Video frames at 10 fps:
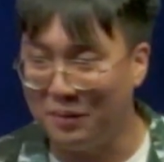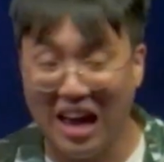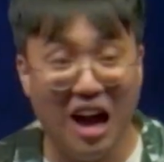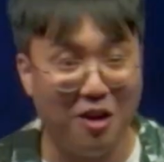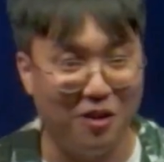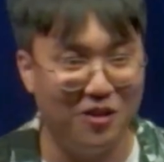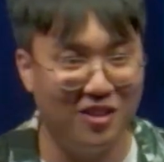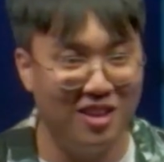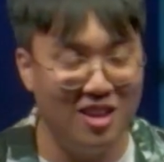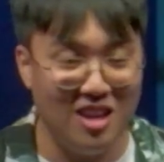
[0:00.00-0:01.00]
how?
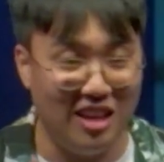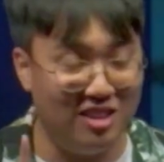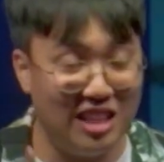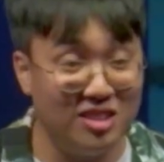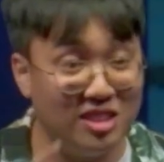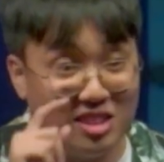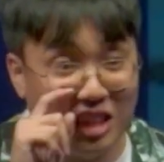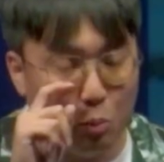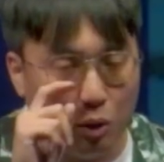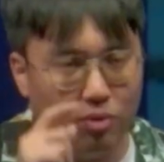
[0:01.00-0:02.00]
It doesn't
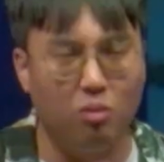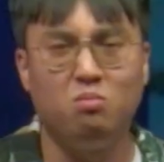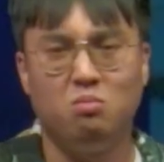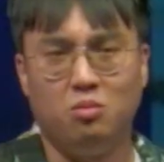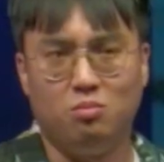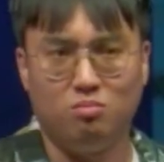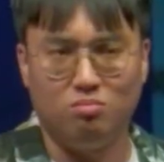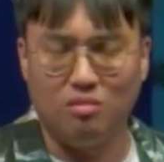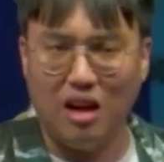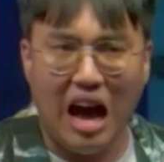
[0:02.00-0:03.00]
start with
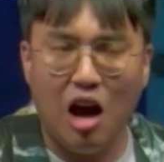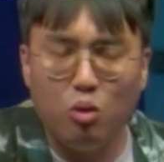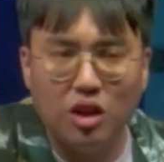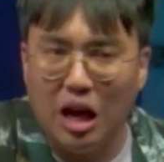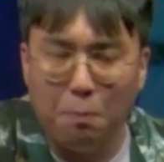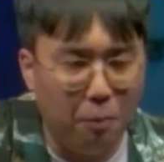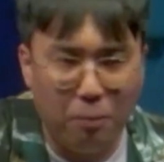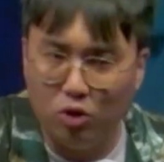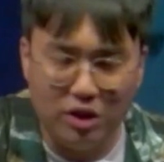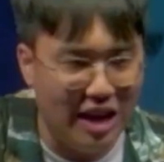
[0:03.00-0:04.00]
how
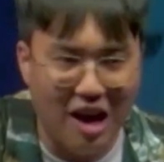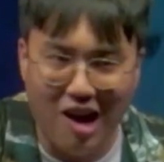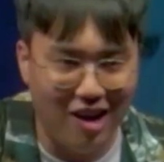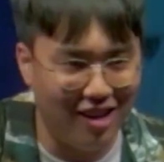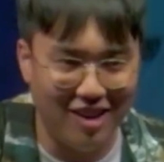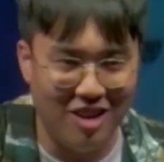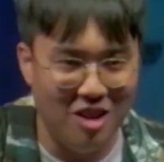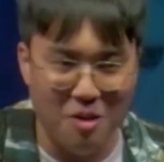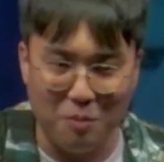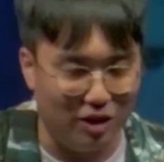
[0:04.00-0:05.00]
capable they are,
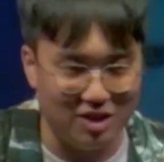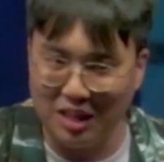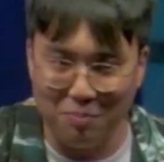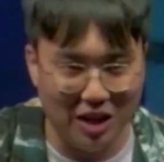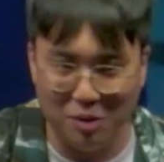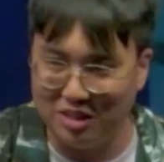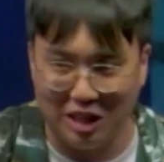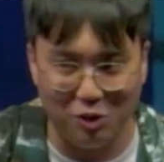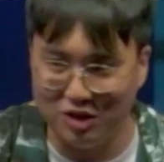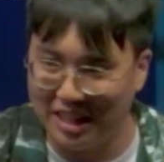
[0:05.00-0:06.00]
because sometimes they
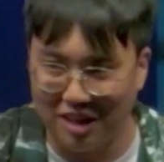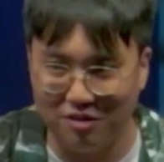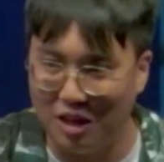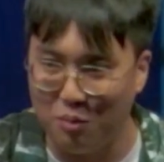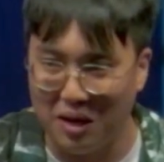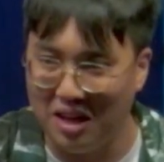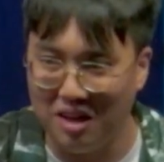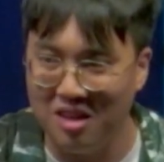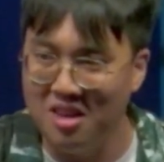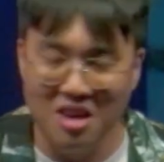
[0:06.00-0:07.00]
don't start off that way.
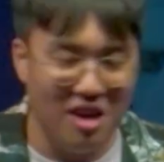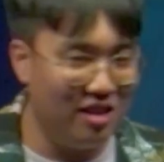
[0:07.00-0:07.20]
It